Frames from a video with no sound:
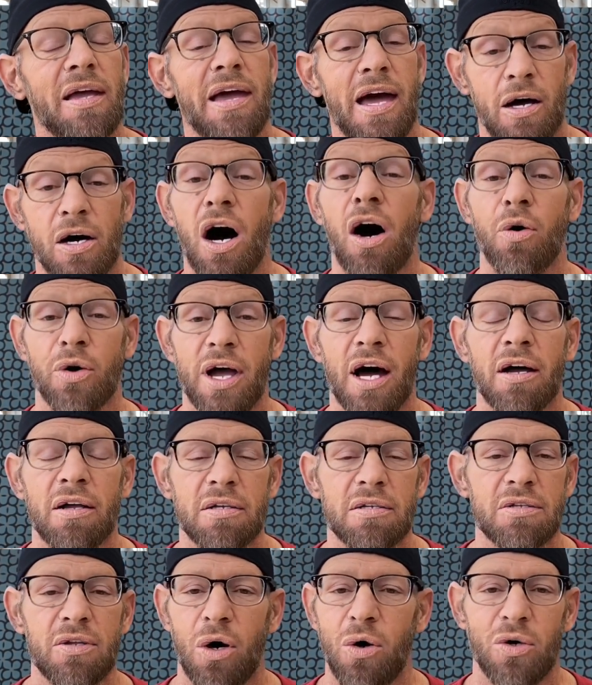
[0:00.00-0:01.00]
Yeah. Oh, yeah.
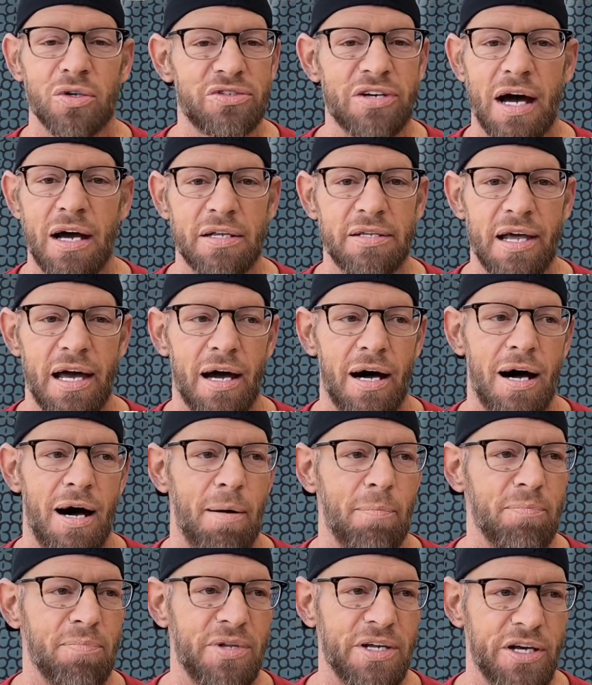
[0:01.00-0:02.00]
The whole
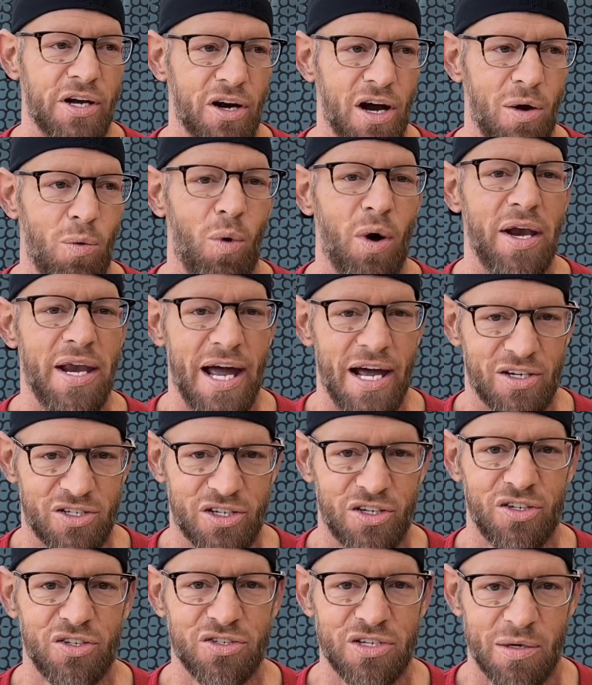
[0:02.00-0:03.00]
time. The year I won
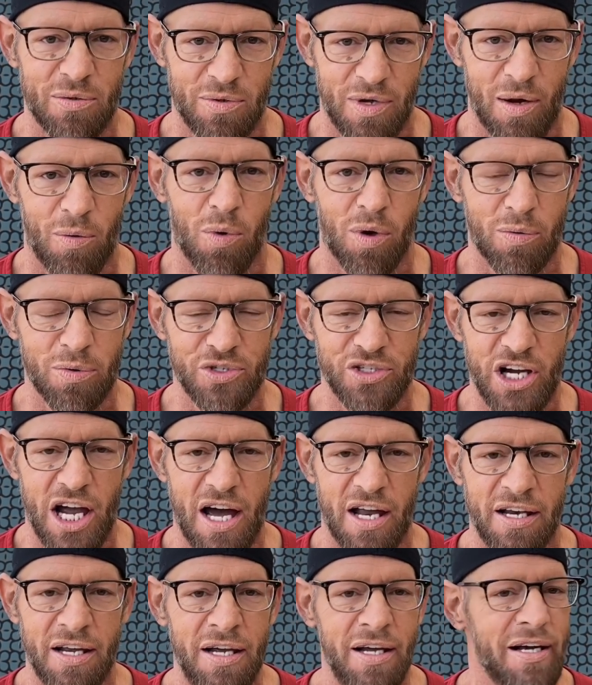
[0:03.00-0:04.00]
Nationals, I worked with Chad.